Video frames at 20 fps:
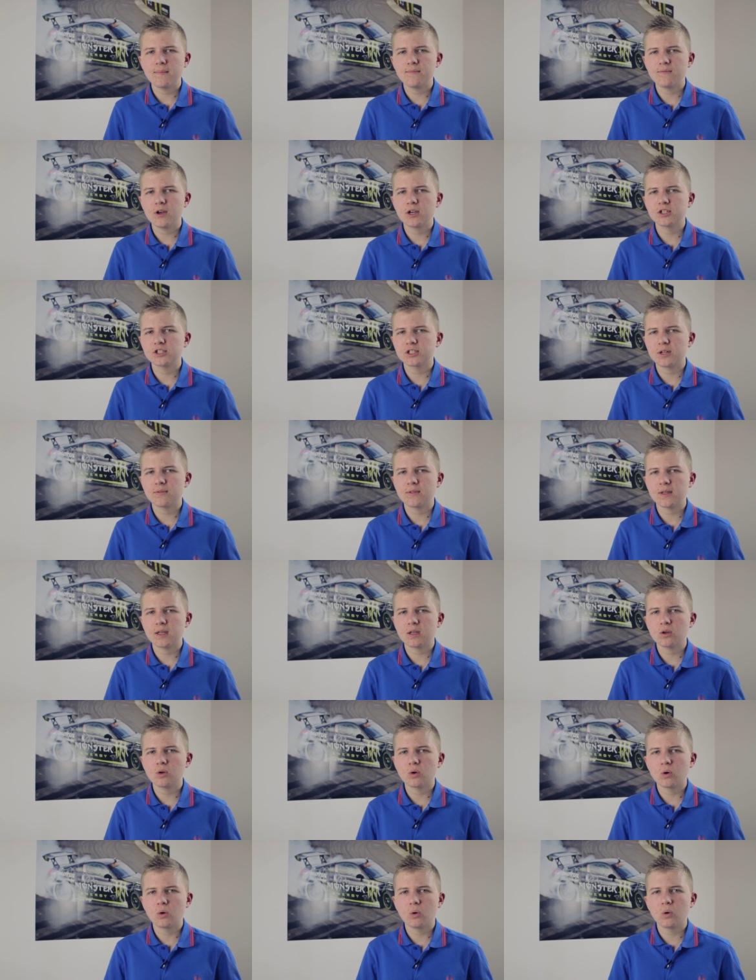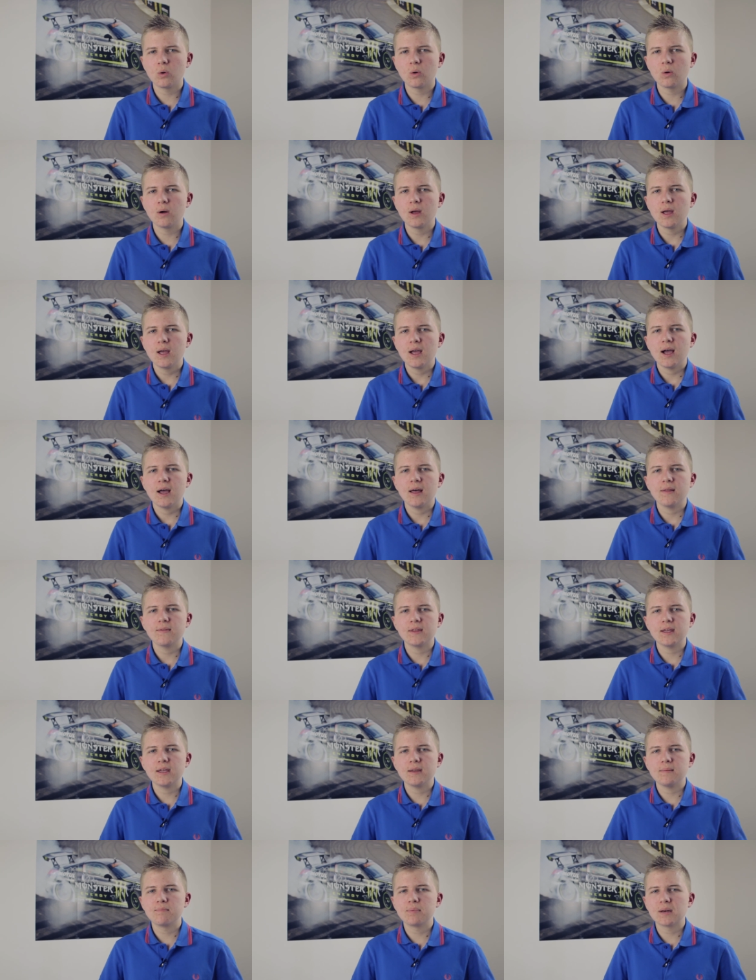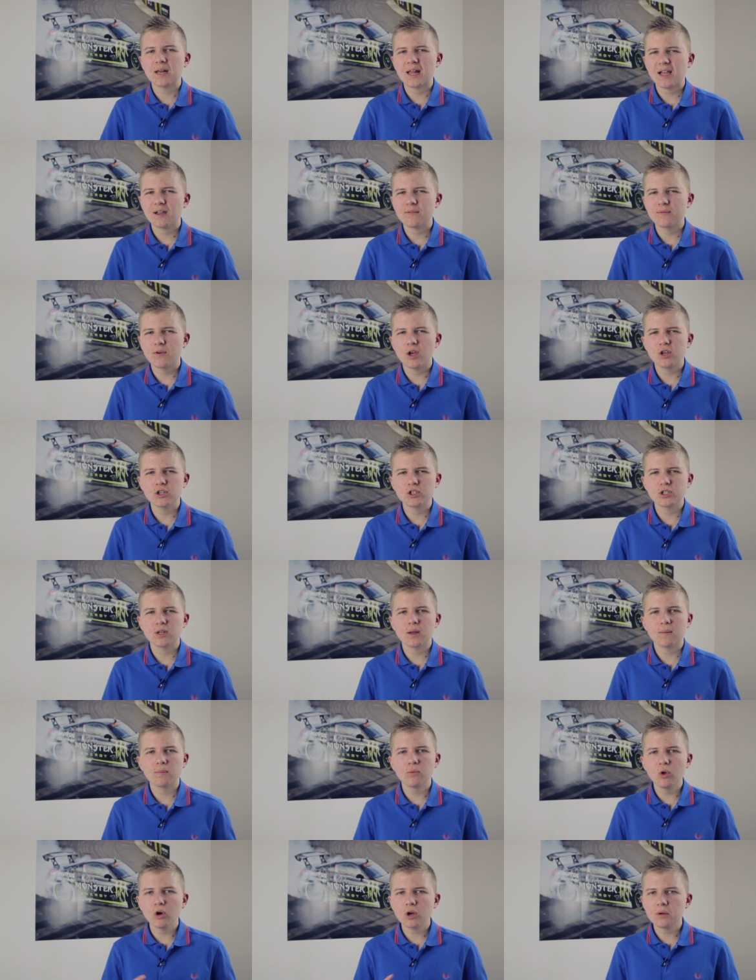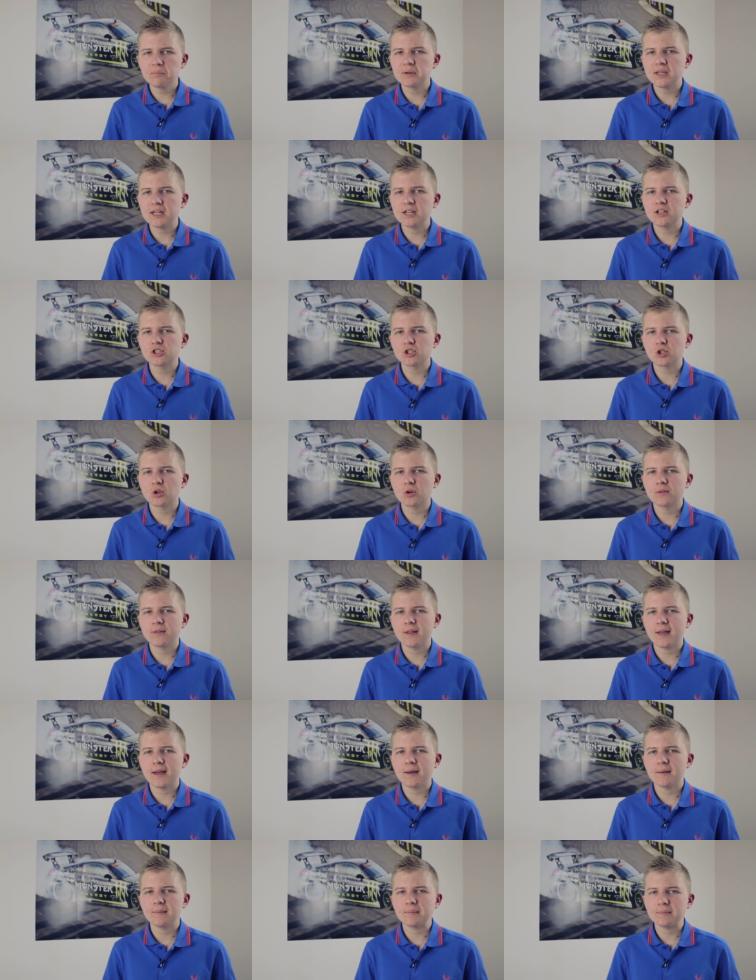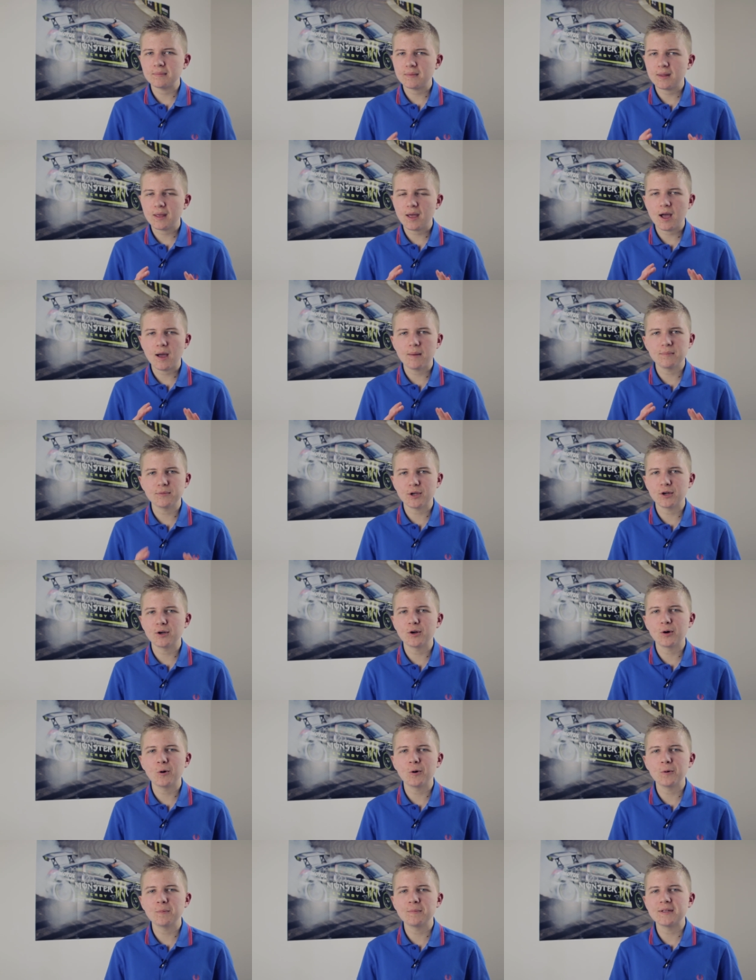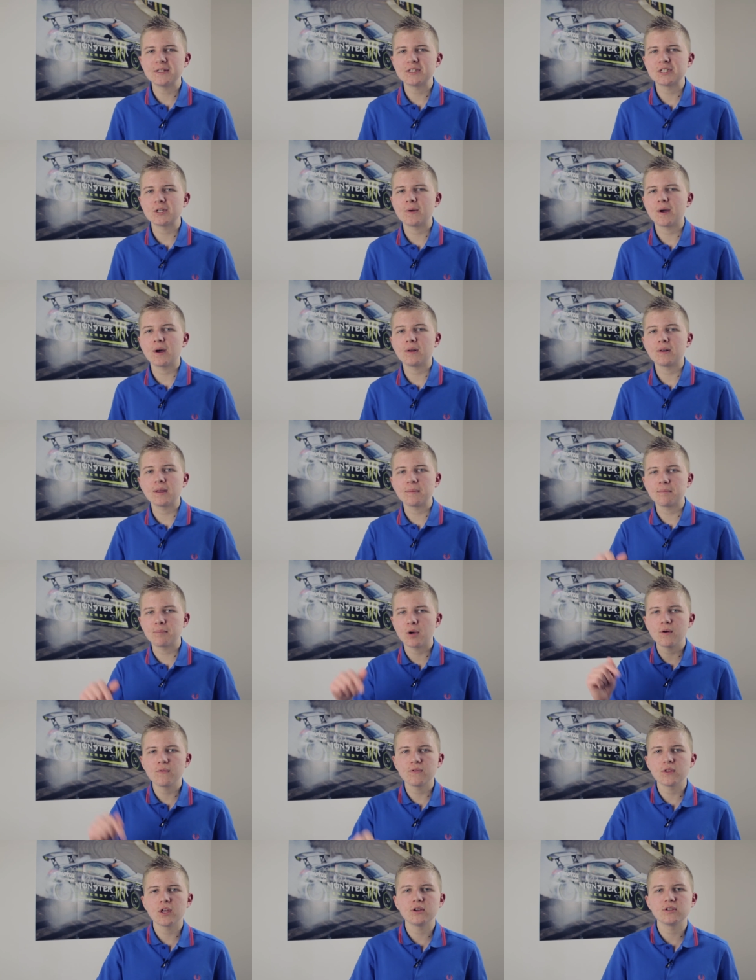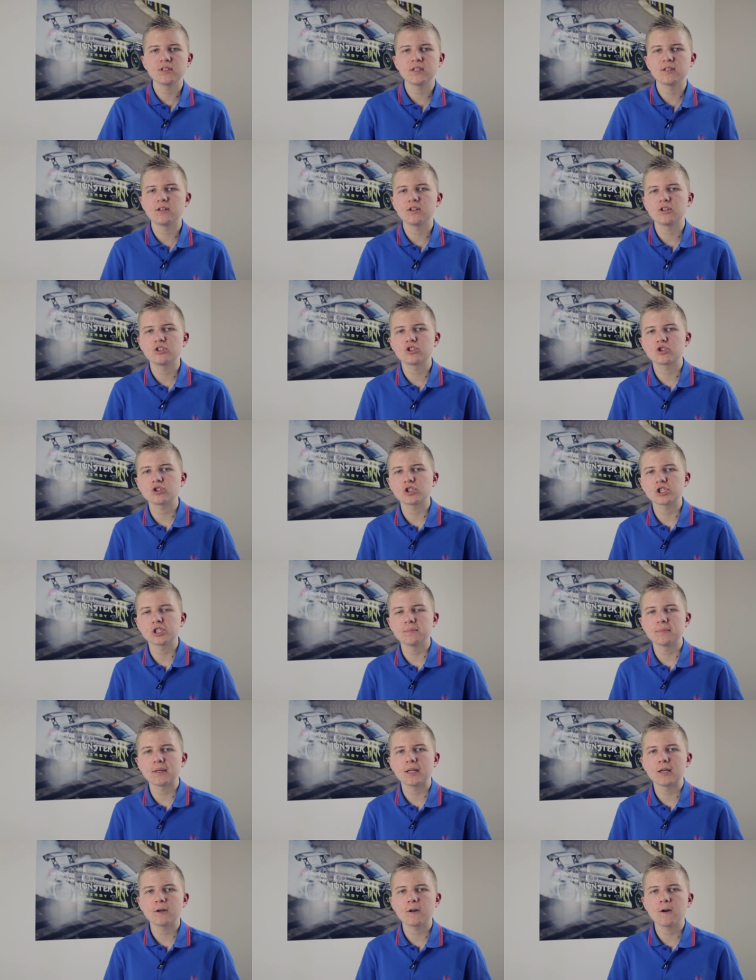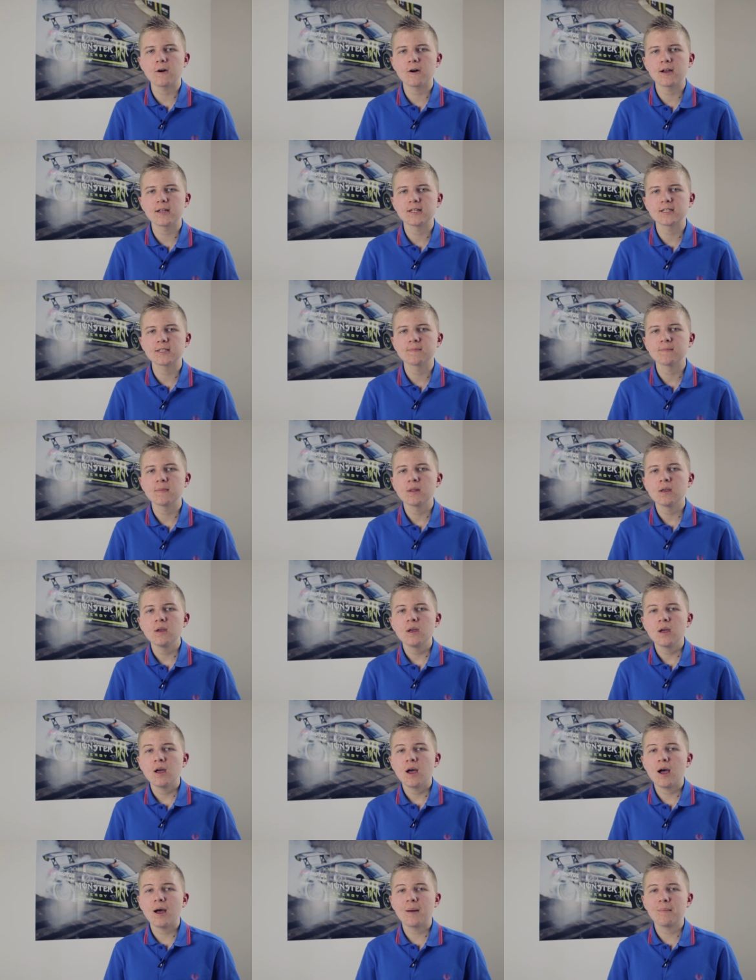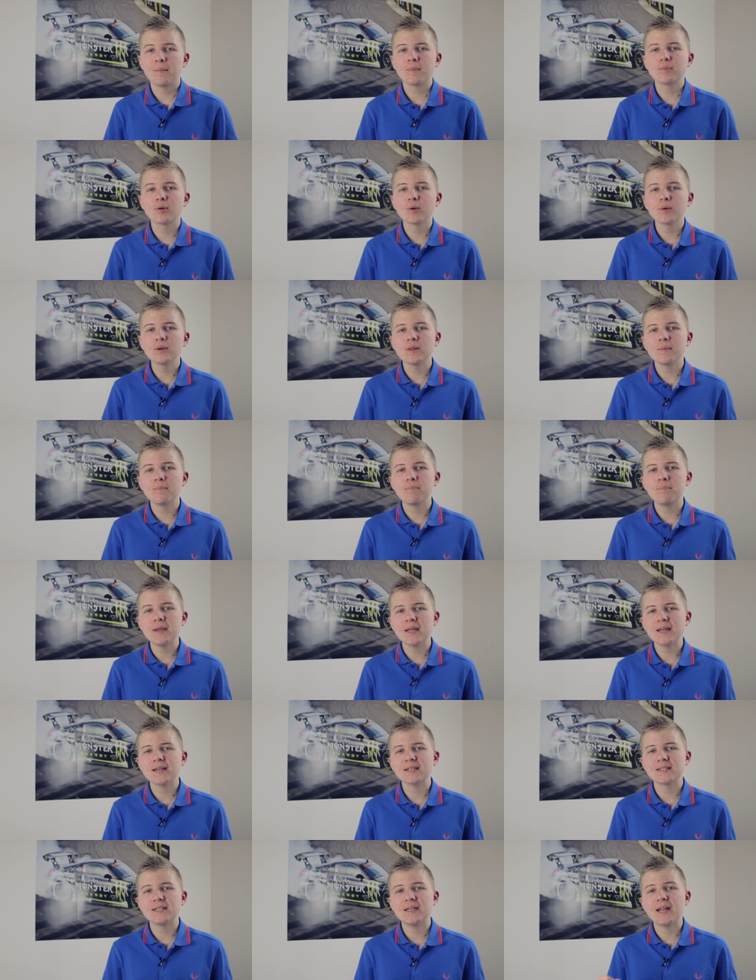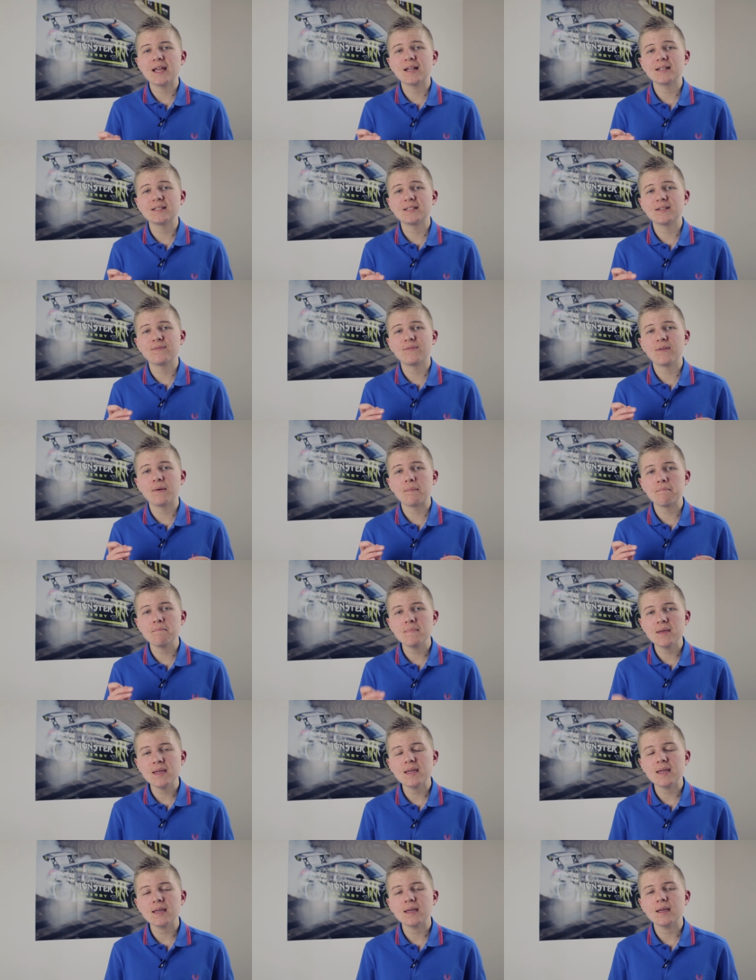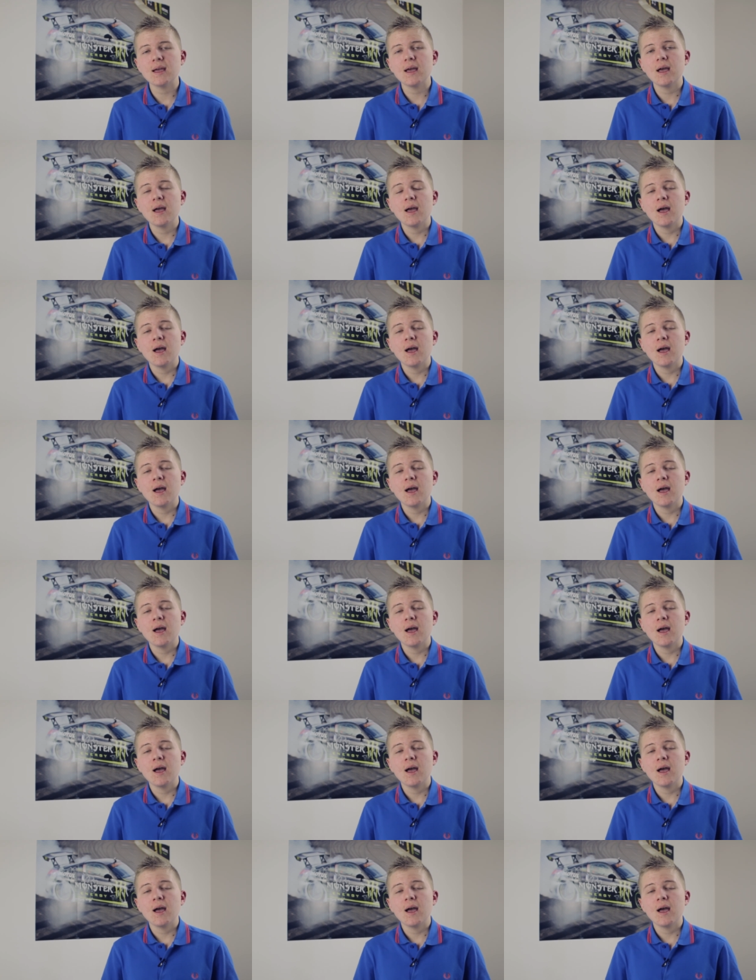version, I think, or the black version. I'm not completely sure on that, don't hold me to it. I'll link both of those in the description below, guys. But probably the biggest negative for me